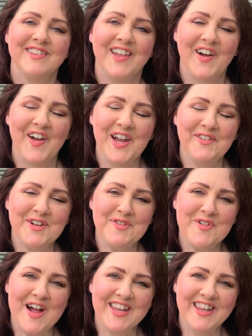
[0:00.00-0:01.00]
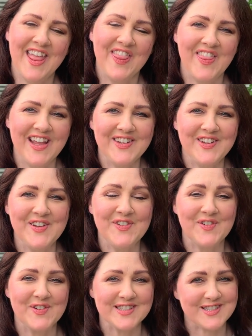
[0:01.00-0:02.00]
Hi everyone, thank you
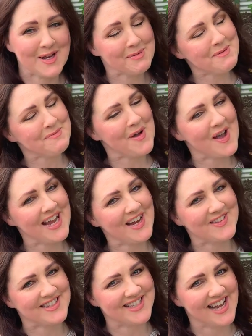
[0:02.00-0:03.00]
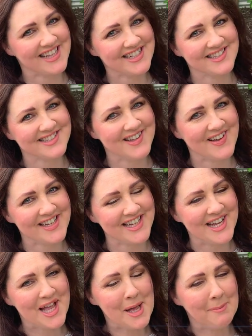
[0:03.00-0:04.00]
for stopping by here at the Dahlia
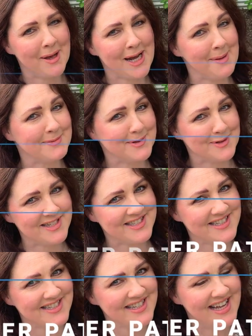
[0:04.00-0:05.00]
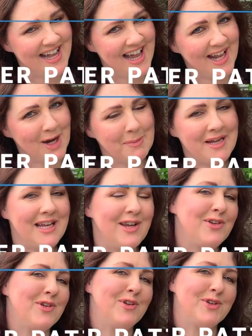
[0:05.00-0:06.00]
Society. My name's Kristen and I'm
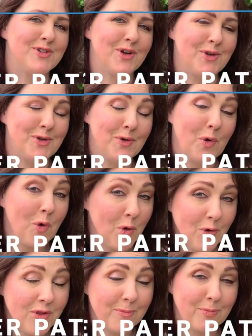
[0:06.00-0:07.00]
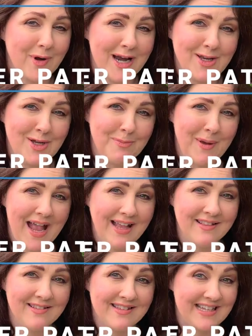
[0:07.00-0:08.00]
here to show you all the brand new
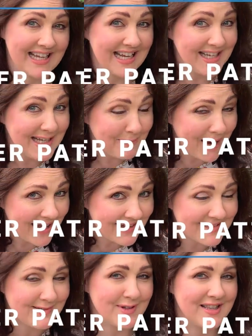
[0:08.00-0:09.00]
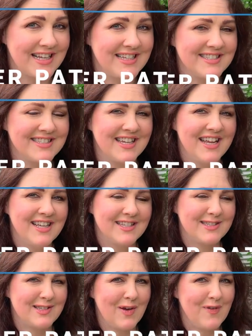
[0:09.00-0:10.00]
patterns, the indie patterns released
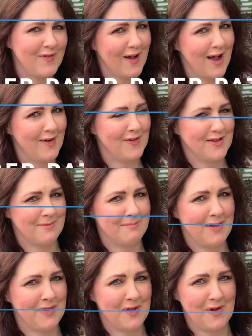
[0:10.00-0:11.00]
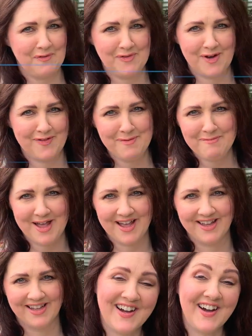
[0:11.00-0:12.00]
so far for the month of November.
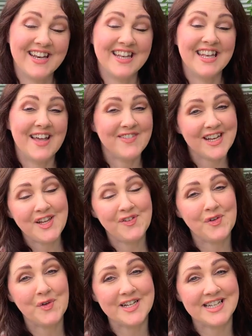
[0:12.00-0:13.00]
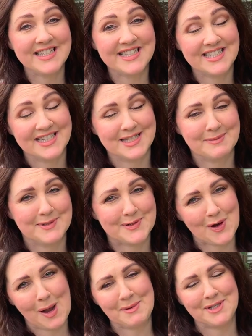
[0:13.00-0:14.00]
I'd love it if you would consider
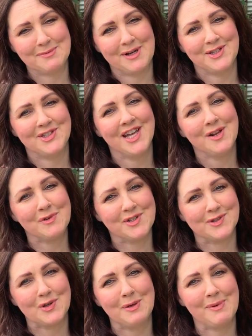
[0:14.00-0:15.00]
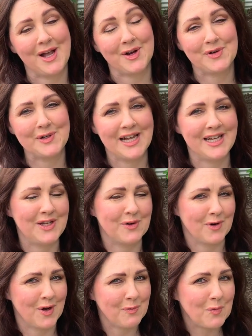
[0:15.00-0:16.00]
subscribing to my channel, which is all about creating
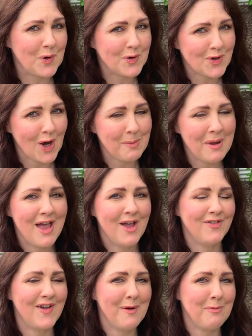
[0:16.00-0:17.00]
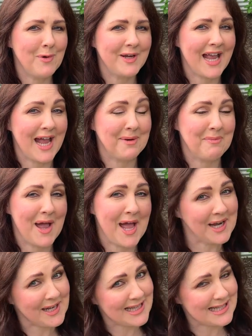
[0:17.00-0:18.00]
your own wardrobe, fabric and
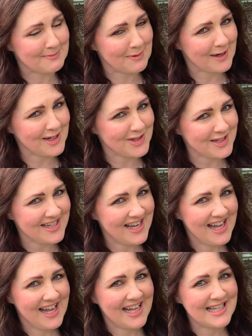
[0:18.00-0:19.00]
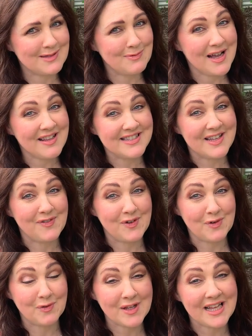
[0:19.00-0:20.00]
pattern inspiration. As well as if
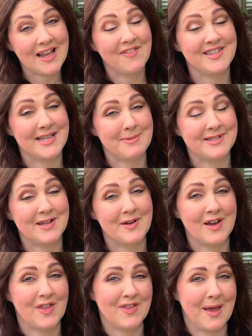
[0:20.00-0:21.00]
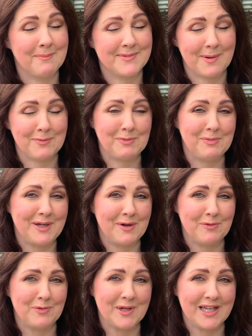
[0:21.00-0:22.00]
you really love this episode, a thumbs up would be
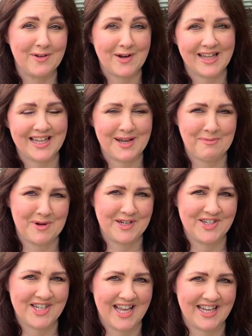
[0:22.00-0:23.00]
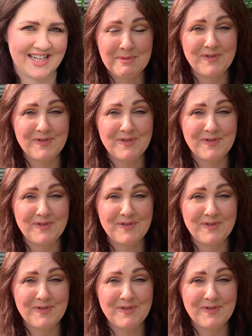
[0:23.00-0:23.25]
really greatly appreciated.